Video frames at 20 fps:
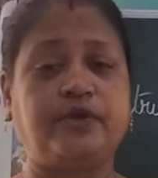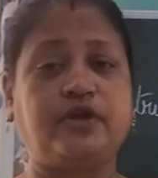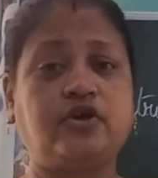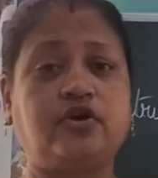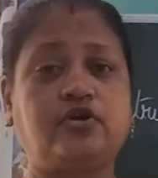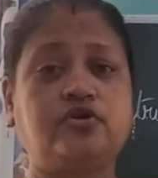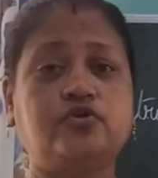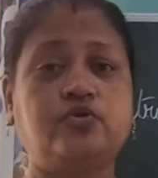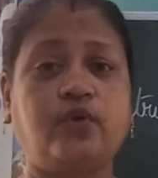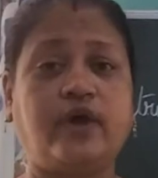
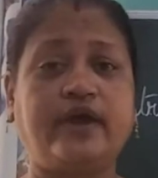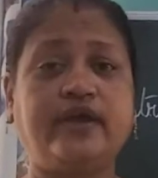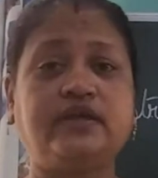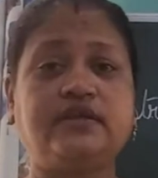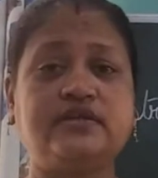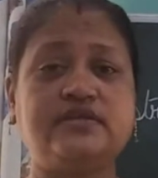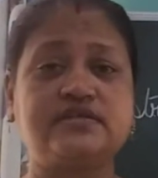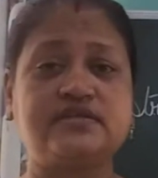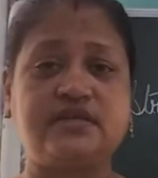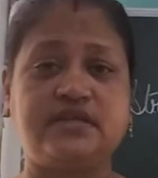because why
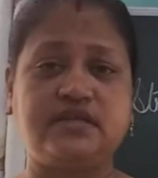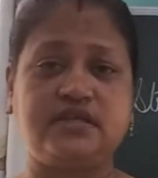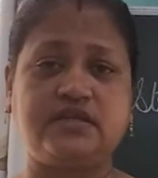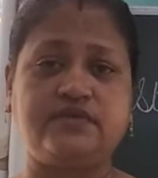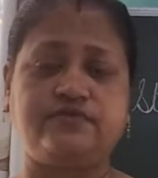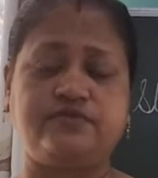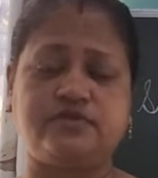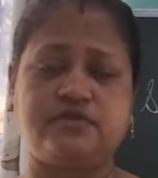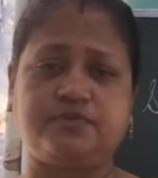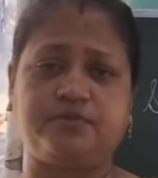it is
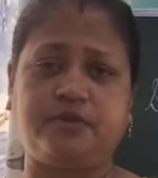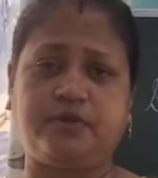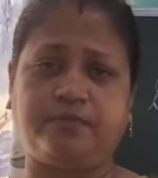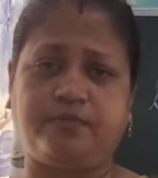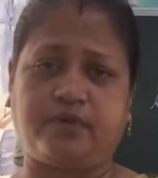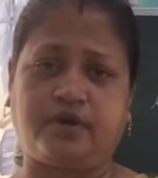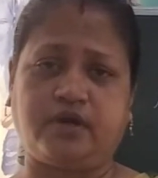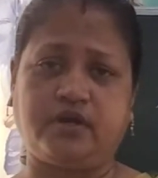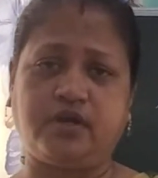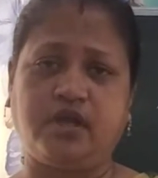indivisible
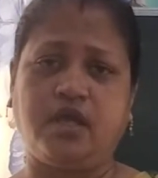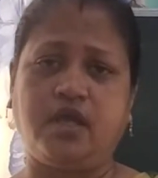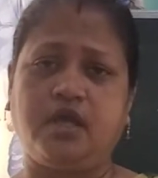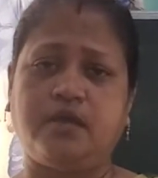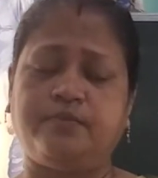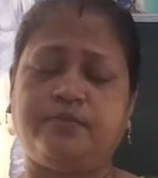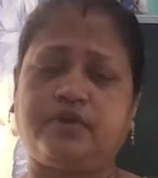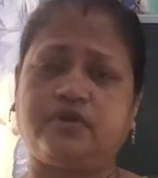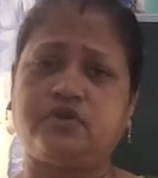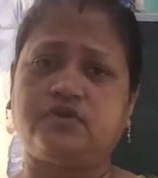part?
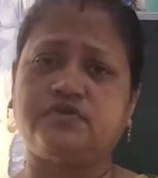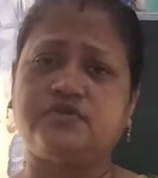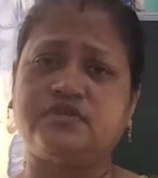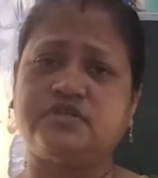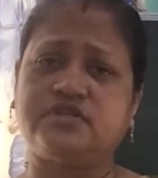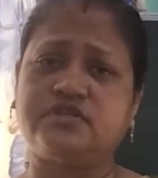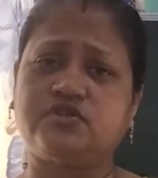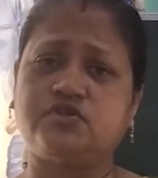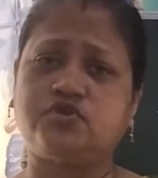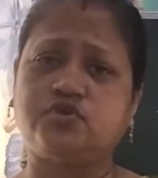Because
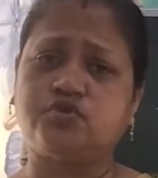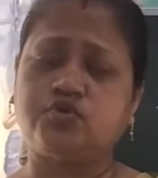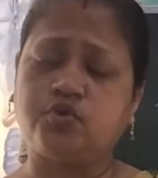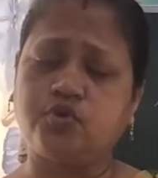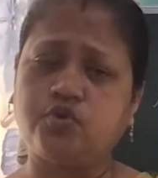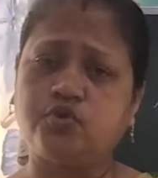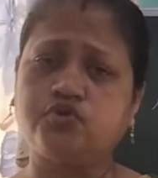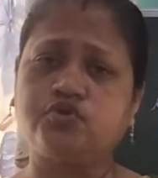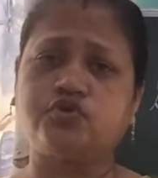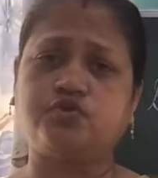it is
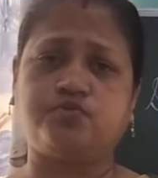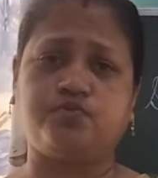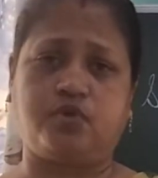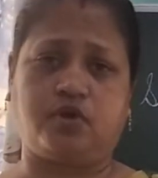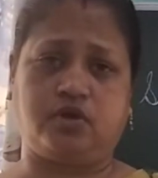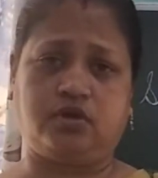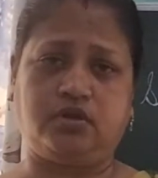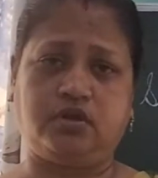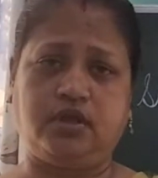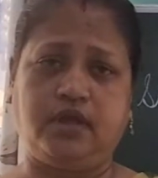so
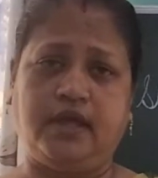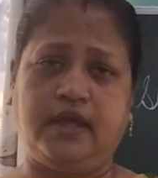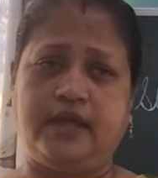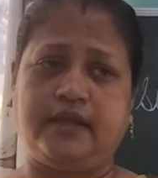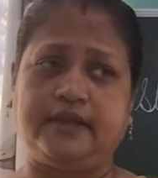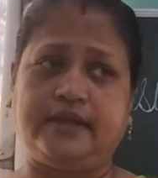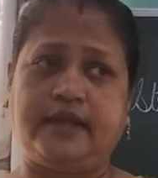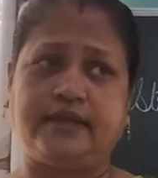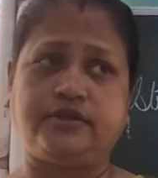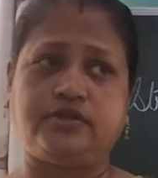small
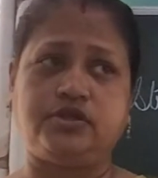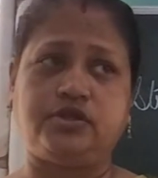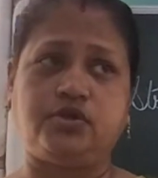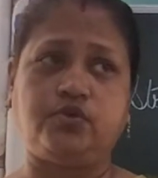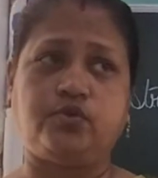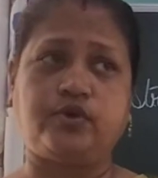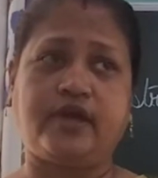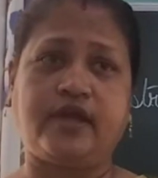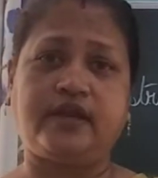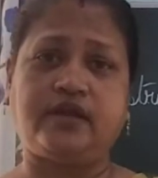that
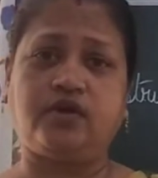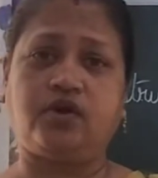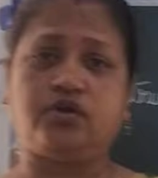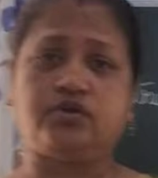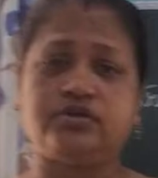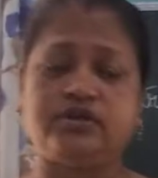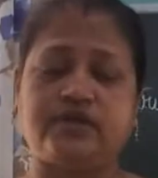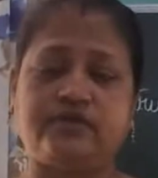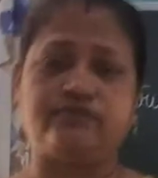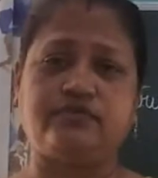you cannot
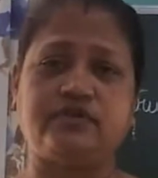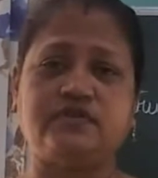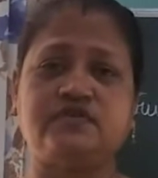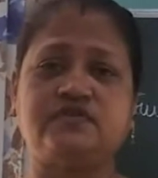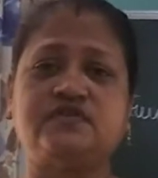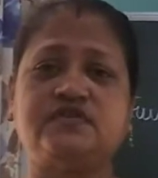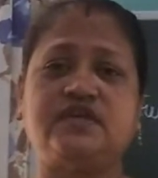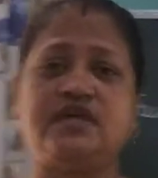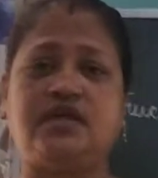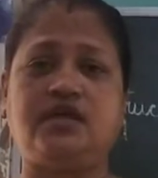even
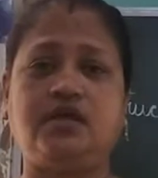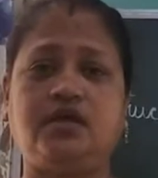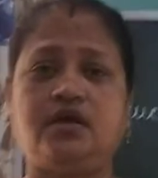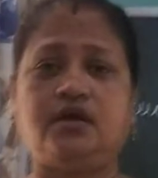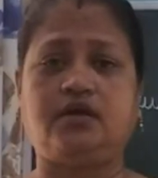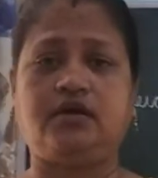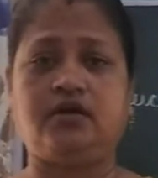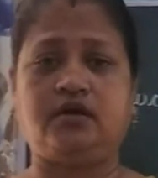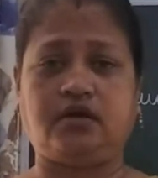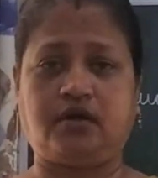see
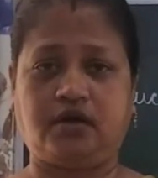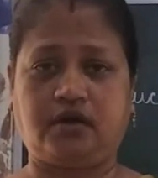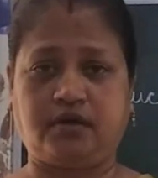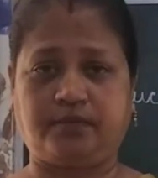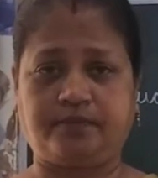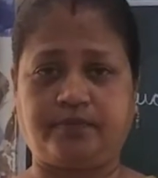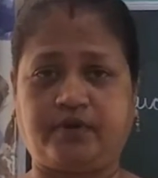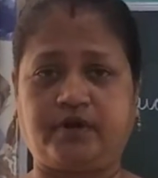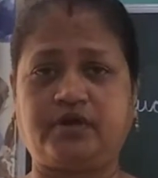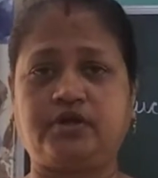a
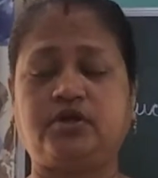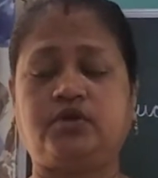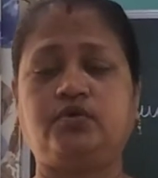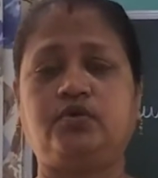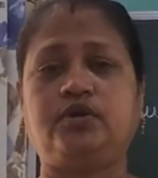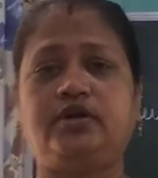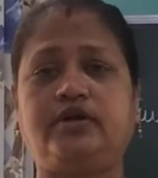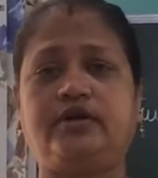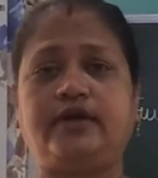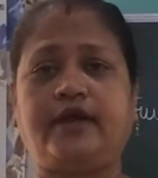
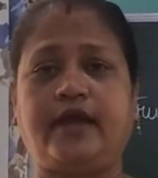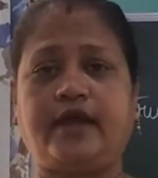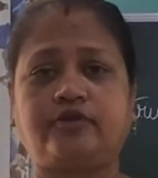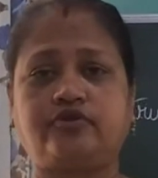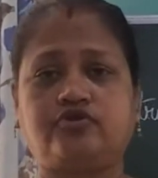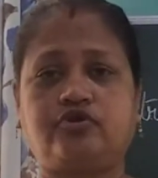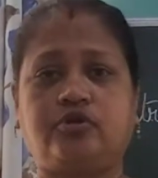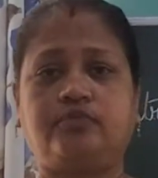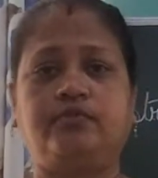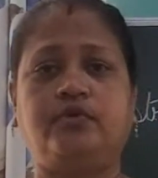particular
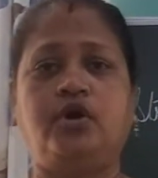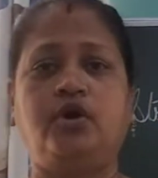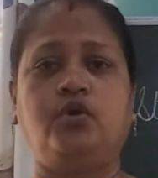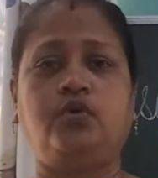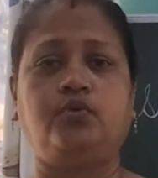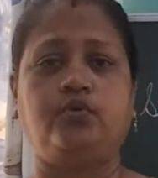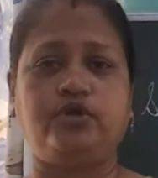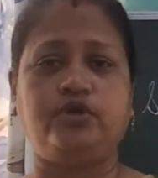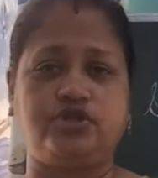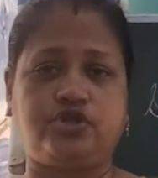atom
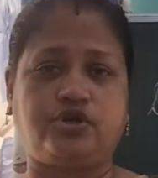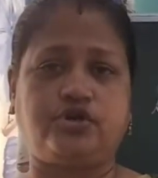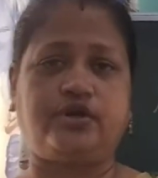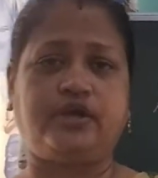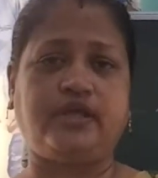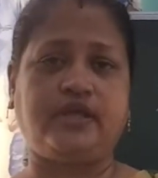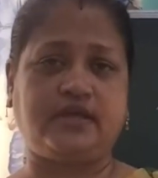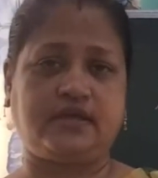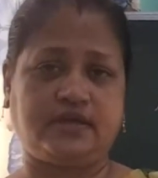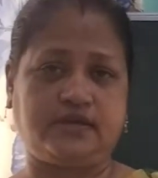with your
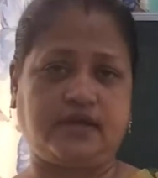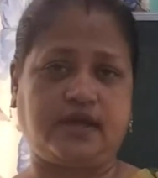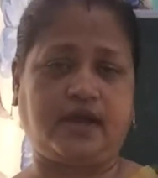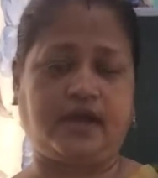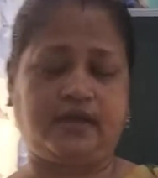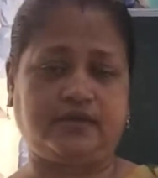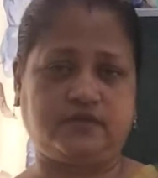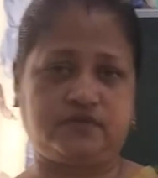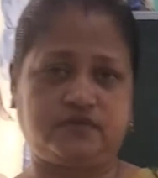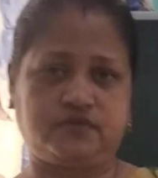naked
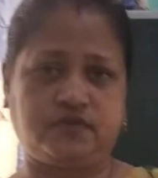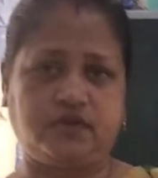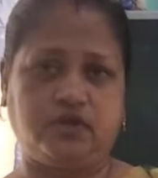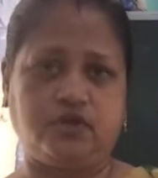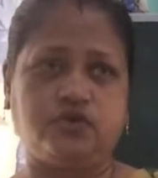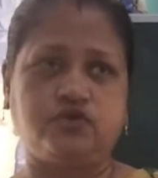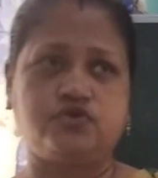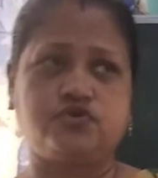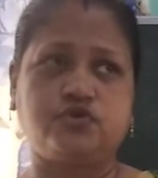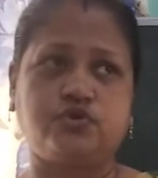eyes.
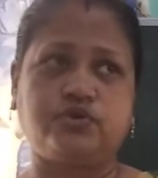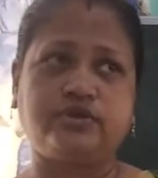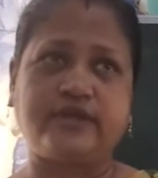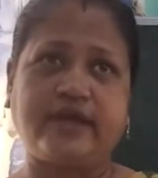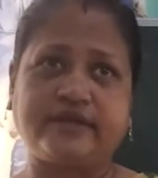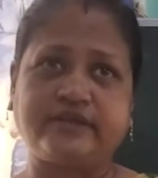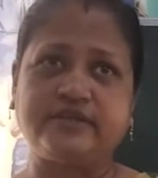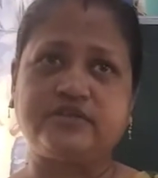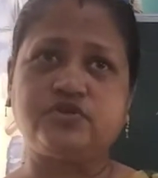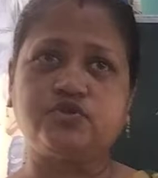So
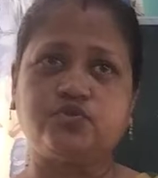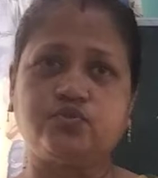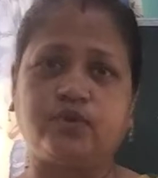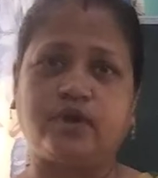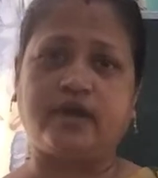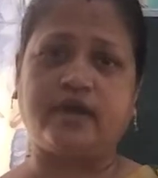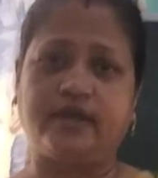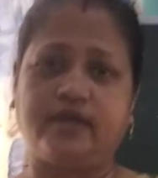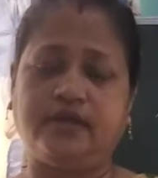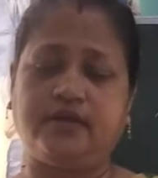that is
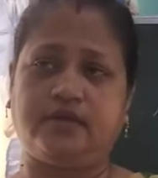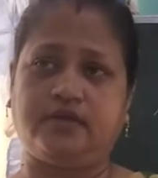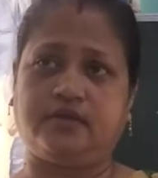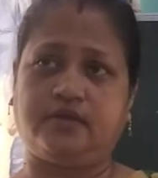why